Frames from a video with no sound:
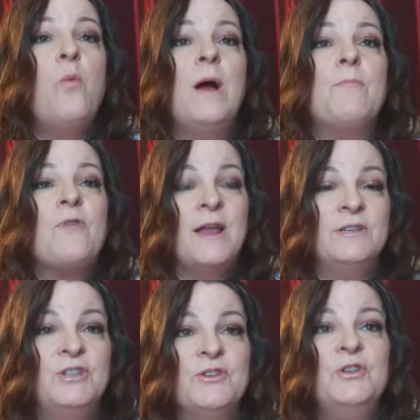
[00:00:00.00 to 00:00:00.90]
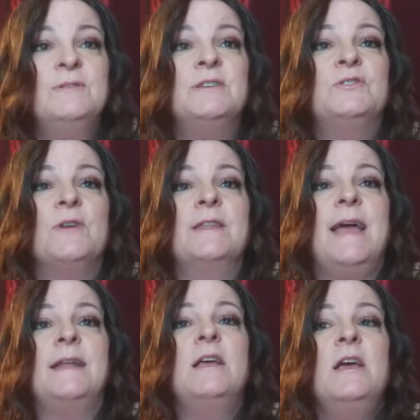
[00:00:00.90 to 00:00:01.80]
what products you're using during
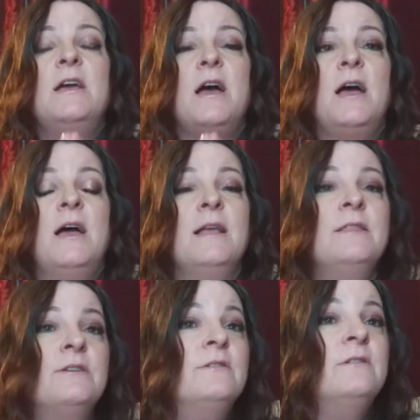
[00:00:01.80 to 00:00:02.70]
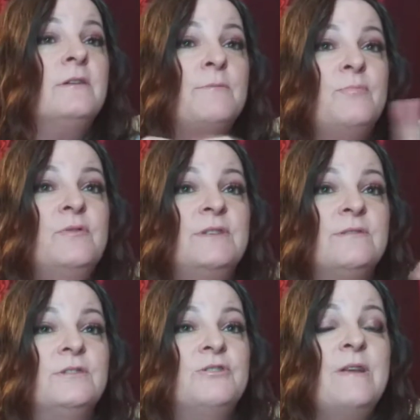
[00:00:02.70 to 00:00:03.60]
that little booster
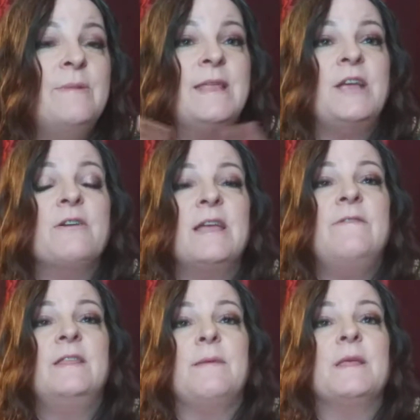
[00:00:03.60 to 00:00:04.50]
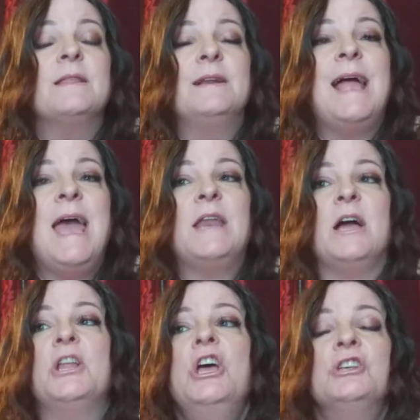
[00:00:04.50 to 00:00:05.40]
and treatment that you're giving them, the little add-on.